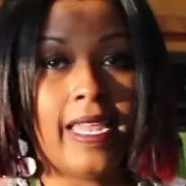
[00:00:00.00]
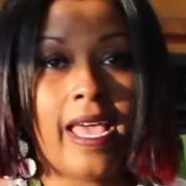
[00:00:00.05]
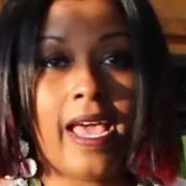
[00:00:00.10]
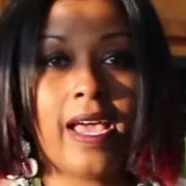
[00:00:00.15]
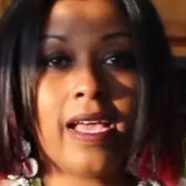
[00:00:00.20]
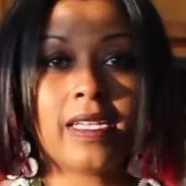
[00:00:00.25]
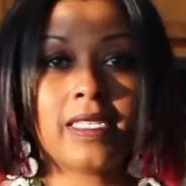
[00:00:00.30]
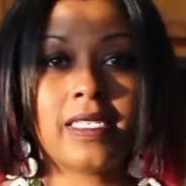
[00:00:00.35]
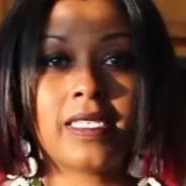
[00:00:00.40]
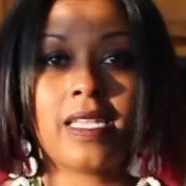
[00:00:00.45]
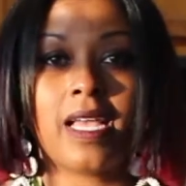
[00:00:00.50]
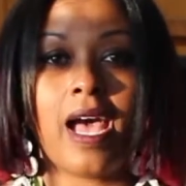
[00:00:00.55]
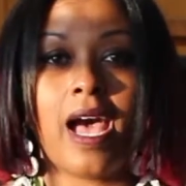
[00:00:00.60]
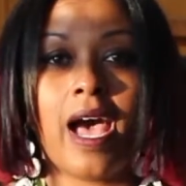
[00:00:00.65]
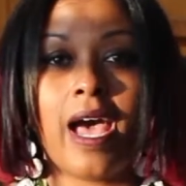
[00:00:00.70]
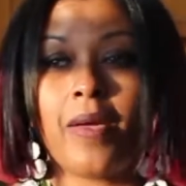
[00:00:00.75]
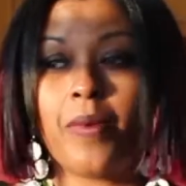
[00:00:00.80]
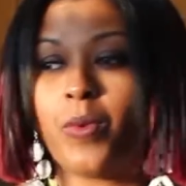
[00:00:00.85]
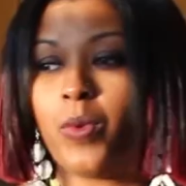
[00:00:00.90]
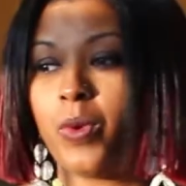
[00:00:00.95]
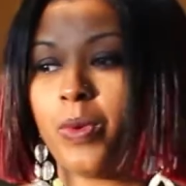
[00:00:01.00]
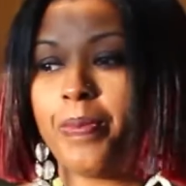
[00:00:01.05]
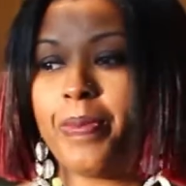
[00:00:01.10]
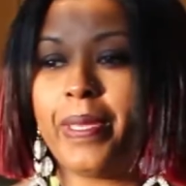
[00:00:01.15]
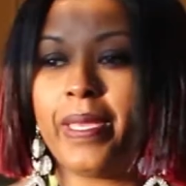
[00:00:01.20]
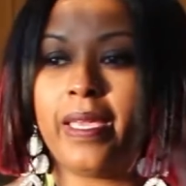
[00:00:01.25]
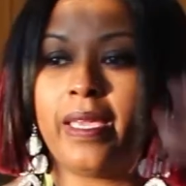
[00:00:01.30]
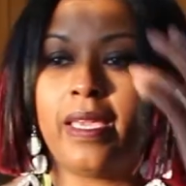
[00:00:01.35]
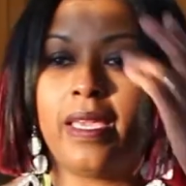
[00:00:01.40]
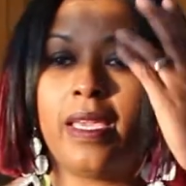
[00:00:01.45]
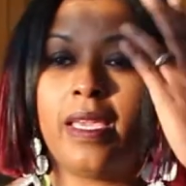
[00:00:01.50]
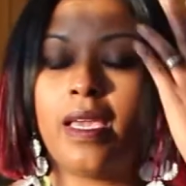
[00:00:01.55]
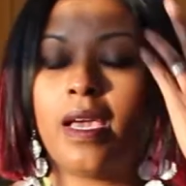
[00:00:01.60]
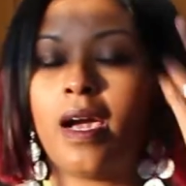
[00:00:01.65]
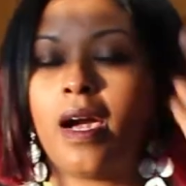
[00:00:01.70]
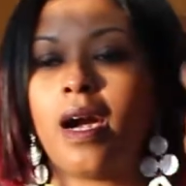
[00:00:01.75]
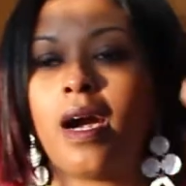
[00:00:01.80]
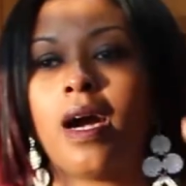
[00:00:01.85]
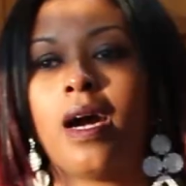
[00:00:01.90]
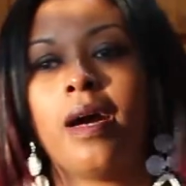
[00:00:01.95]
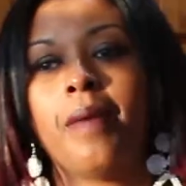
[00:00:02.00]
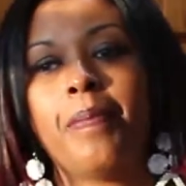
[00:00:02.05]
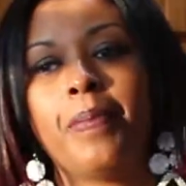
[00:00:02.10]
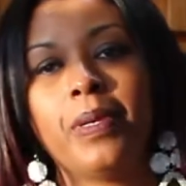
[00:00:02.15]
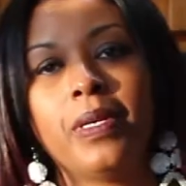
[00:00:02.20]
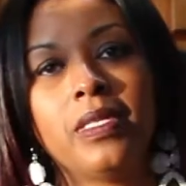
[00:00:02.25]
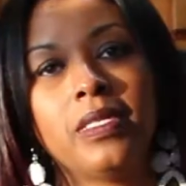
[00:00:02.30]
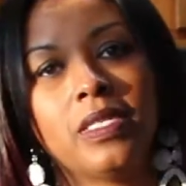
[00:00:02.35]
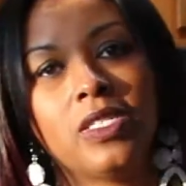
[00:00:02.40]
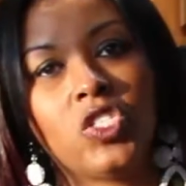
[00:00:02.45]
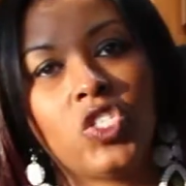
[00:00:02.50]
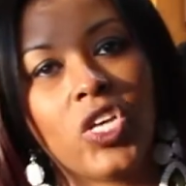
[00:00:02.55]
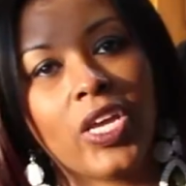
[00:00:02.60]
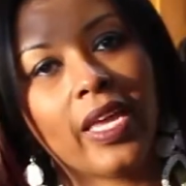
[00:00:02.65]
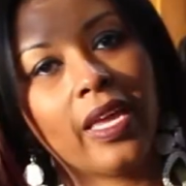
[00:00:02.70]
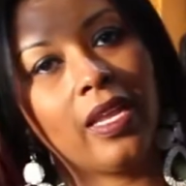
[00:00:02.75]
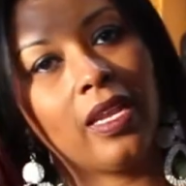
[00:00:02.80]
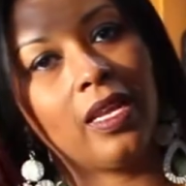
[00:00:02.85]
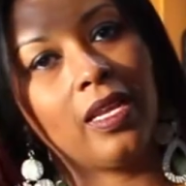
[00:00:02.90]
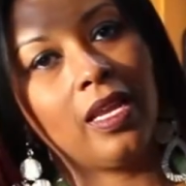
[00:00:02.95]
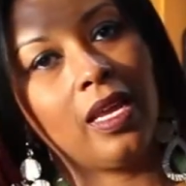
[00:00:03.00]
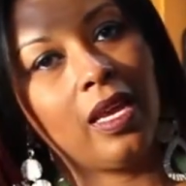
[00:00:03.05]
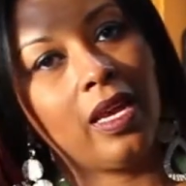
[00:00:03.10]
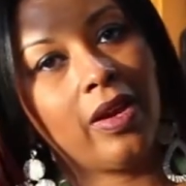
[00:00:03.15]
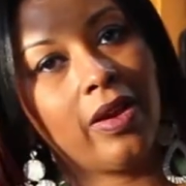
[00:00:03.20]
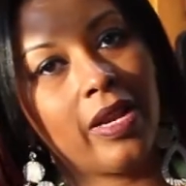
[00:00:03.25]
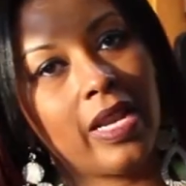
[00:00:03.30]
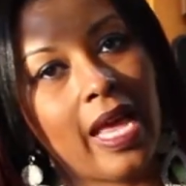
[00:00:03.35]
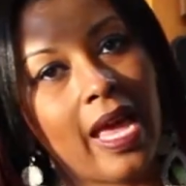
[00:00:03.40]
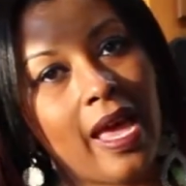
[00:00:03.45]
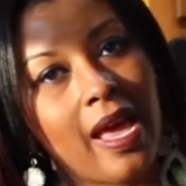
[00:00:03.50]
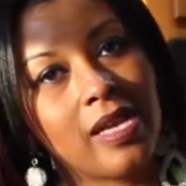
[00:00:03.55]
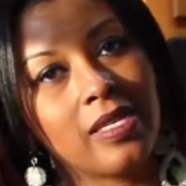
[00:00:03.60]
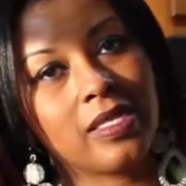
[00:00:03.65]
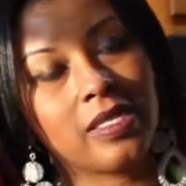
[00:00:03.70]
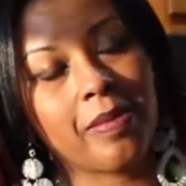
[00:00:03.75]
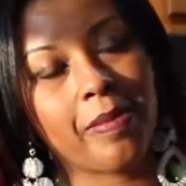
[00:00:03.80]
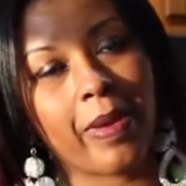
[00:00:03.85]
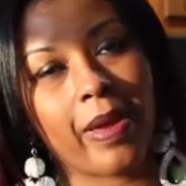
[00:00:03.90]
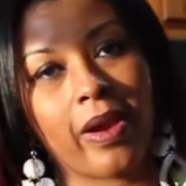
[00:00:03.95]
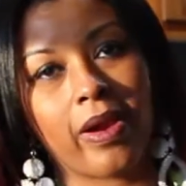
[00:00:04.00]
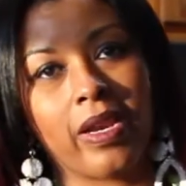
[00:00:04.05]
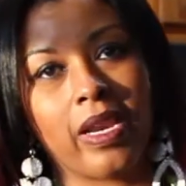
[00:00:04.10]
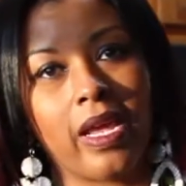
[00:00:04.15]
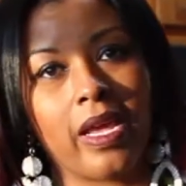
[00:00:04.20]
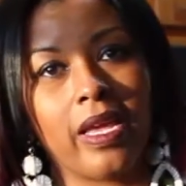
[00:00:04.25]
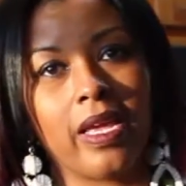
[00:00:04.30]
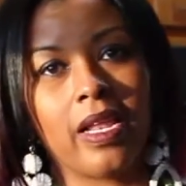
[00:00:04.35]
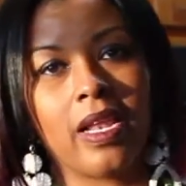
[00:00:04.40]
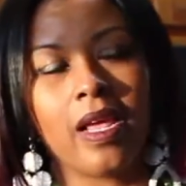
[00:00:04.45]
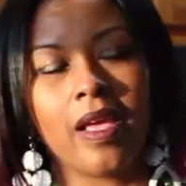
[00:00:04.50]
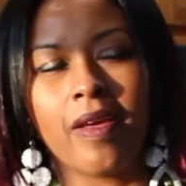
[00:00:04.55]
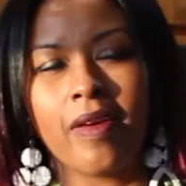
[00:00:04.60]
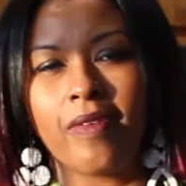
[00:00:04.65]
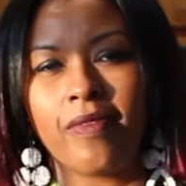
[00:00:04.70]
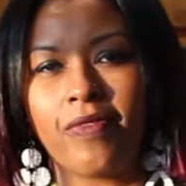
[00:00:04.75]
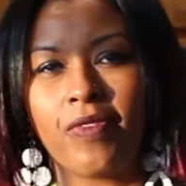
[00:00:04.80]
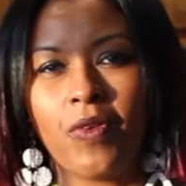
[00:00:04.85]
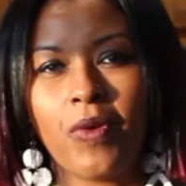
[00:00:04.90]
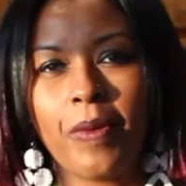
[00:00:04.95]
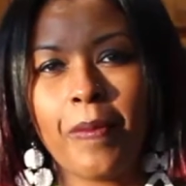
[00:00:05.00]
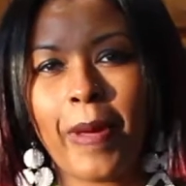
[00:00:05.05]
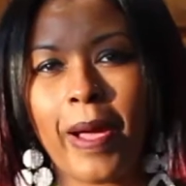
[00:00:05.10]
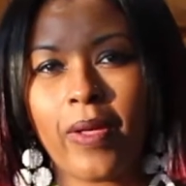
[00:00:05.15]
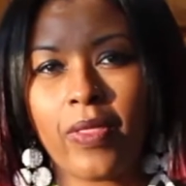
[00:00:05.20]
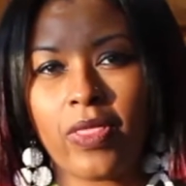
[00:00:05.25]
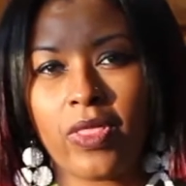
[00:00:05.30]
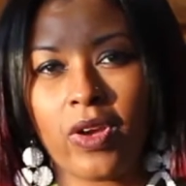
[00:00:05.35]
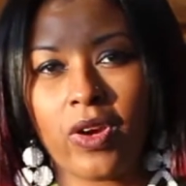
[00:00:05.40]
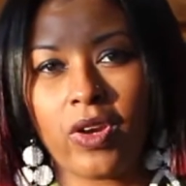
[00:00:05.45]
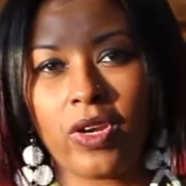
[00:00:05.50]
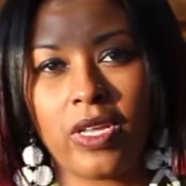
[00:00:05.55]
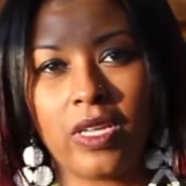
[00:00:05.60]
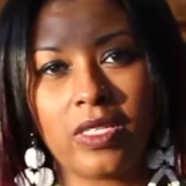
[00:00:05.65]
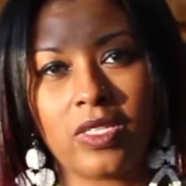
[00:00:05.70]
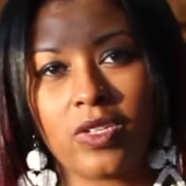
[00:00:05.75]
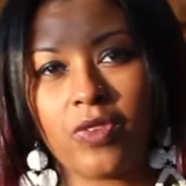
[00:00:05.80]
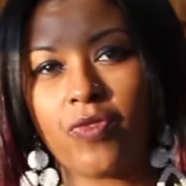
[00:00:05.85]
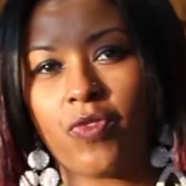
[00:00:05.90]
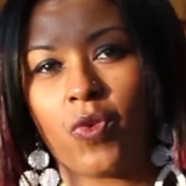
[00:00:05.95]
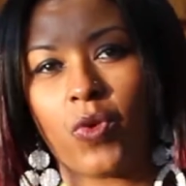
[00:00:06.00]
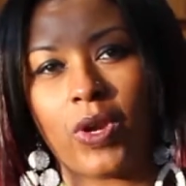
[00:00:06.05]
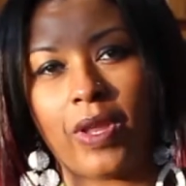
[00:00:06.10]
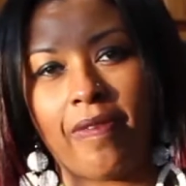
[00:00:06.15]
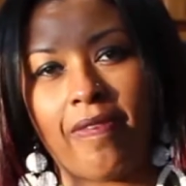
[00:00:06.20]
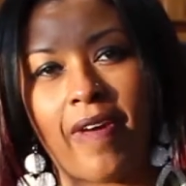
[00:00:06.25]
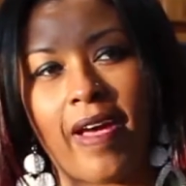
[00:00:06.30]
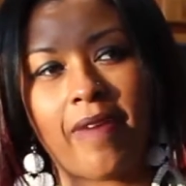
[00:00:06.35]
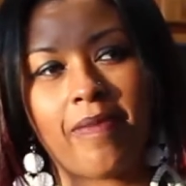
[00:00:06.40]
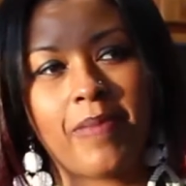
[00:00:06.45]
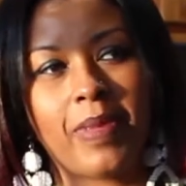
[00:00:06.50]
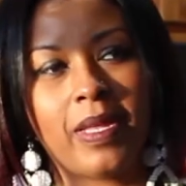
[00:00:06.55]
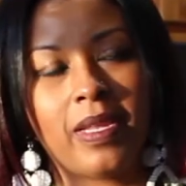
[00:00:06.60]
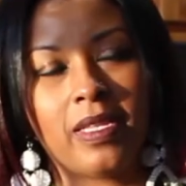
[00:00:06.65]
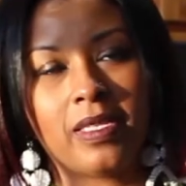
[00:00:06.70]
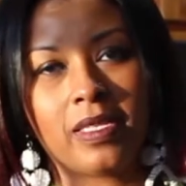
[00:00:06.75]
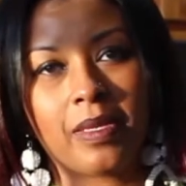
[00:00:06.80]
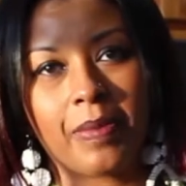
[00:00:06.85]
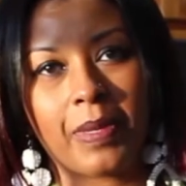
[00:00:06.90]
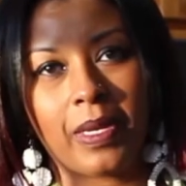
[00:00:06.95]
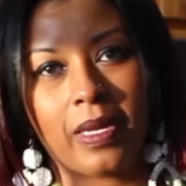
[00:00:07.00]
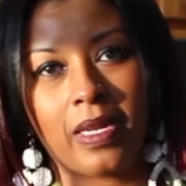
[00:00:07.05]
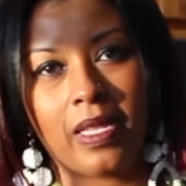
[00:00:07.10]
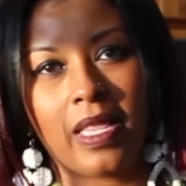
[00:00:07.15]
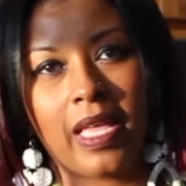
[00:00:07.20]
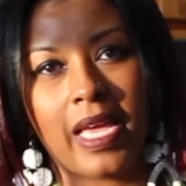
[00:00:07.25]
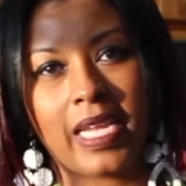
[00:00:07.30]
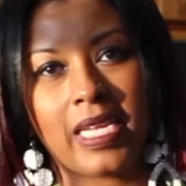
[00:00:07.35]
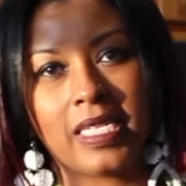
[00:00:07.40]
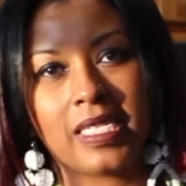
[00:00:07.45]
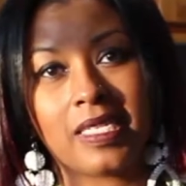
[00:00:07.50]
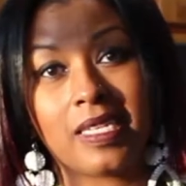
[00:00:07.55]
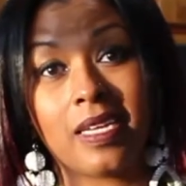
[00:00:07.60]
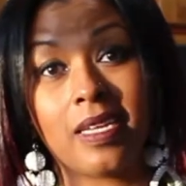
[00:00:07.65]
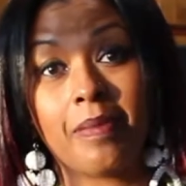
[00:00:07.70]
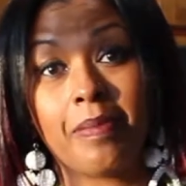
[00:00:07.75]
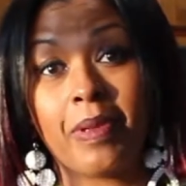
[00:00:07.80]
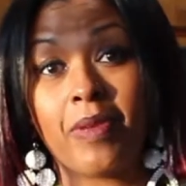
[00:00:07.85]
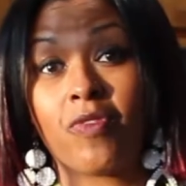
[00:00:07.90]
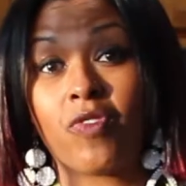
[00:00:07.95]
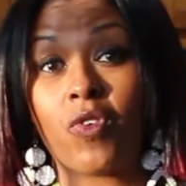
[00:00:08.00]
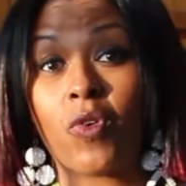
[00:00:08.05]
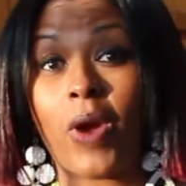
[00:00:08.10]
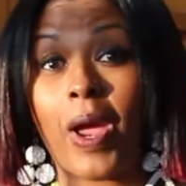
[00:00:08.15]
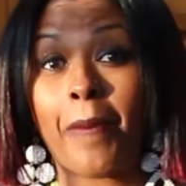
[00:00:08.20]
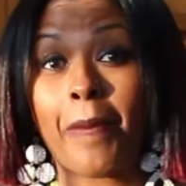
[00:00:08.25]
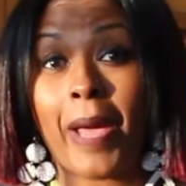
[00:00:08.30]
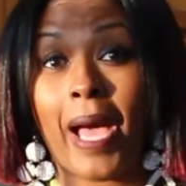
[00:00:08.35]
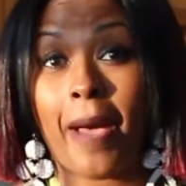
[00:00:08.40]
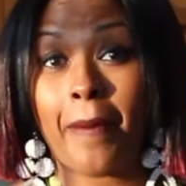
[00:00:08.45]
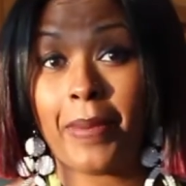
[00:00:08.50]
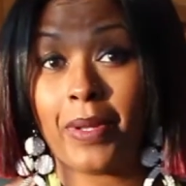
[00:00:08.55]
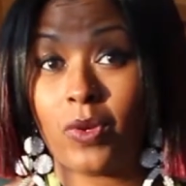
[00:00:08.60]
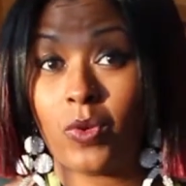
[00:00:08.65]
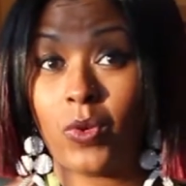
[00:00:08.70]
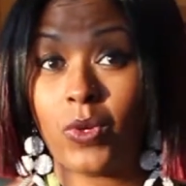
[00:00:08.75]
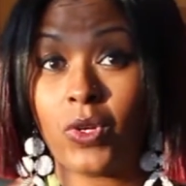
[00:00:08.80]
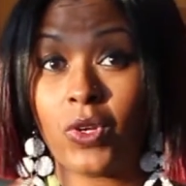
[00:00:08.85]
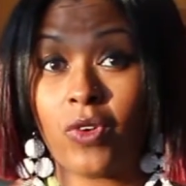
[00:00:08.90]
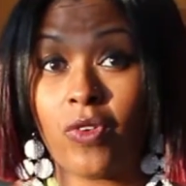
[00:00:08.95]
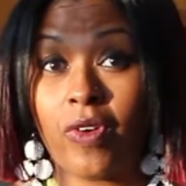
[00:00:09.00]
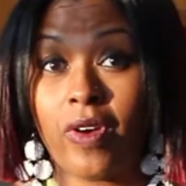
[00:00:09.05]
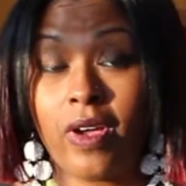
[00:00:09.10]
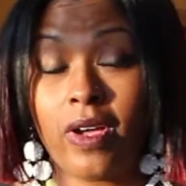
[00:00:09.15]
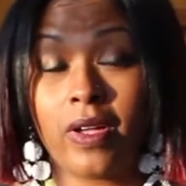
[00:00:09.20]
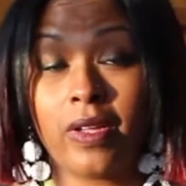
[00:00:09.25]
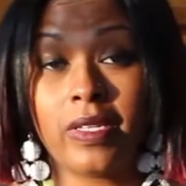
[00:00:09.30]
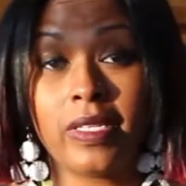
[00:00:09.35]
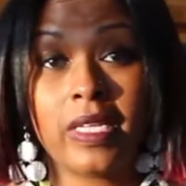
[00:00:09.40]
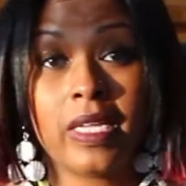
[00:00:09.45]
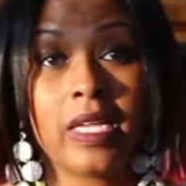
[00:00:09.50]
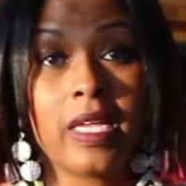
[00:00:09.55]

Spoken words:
next I will be putting the chicken in here, and it has to marinate for about 30 to 45 minutes. I'm going to let it sit before I pop it on the grill.